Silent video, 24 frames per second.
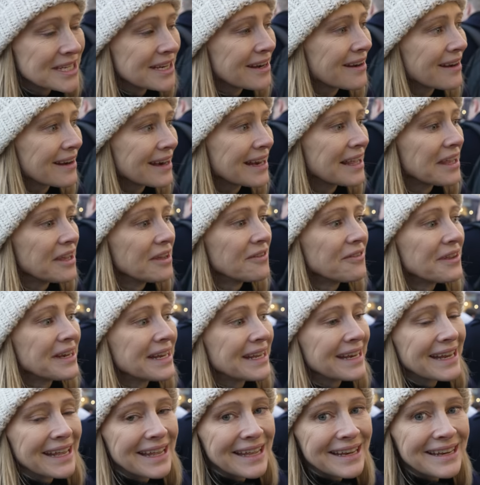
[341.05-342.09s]
here, and even
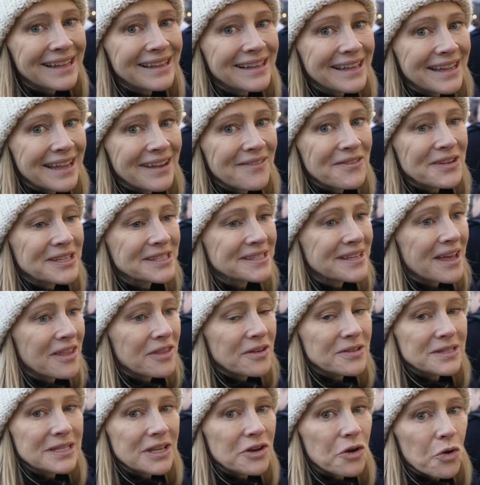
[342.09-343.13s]
in Italy, we saw
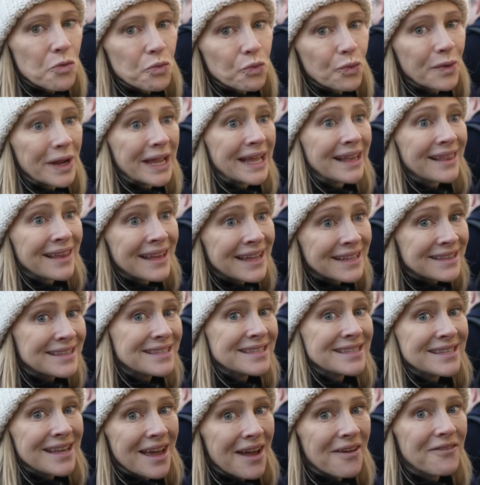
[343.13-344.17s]
those little
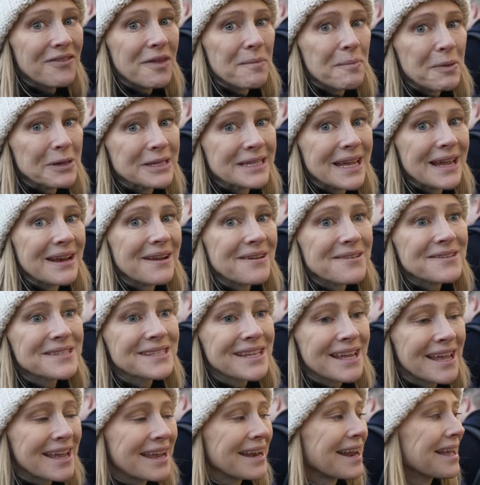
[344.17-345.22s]
ringlets of the potatoes,
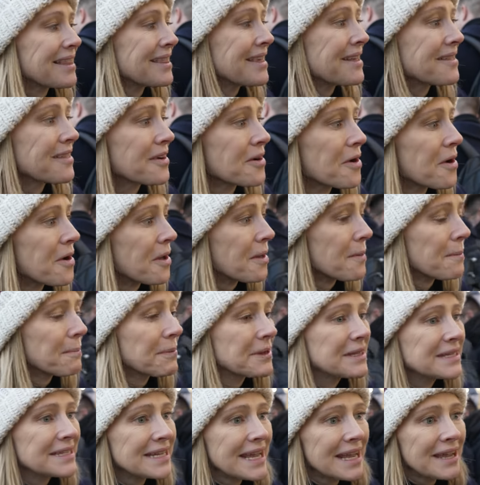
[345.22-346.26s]
and I think they're called
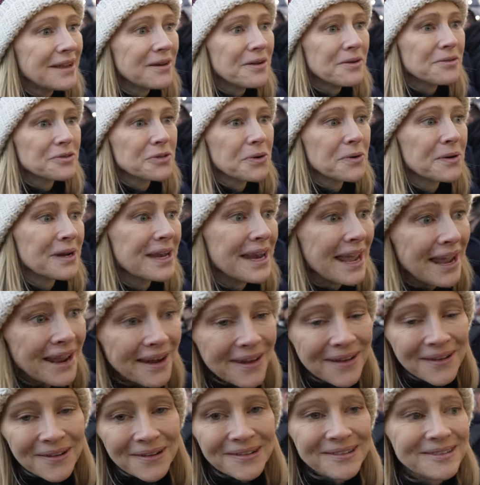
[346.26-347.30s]
potato
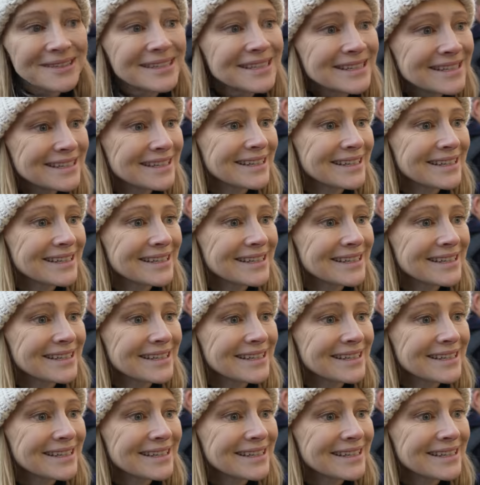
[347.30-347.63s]
tornadoes.